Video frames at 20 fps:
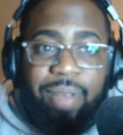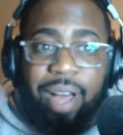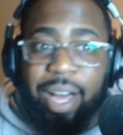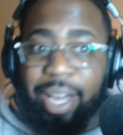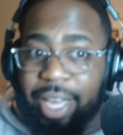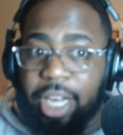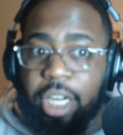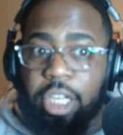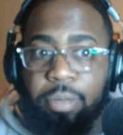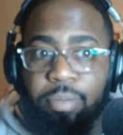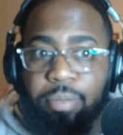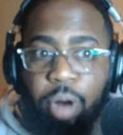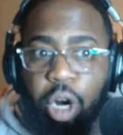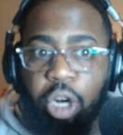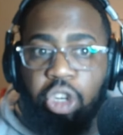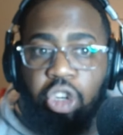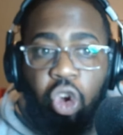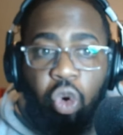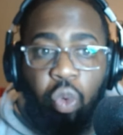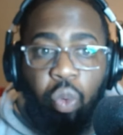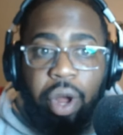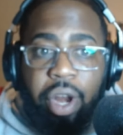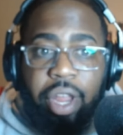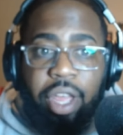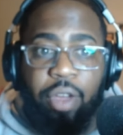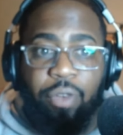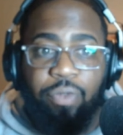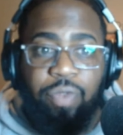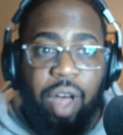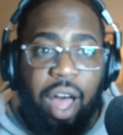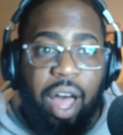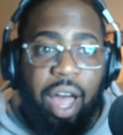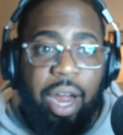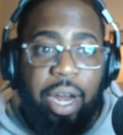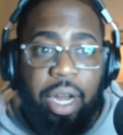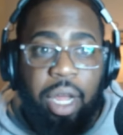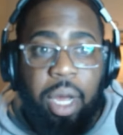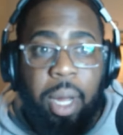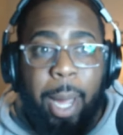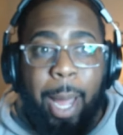Against Marshall, what do you
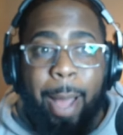find?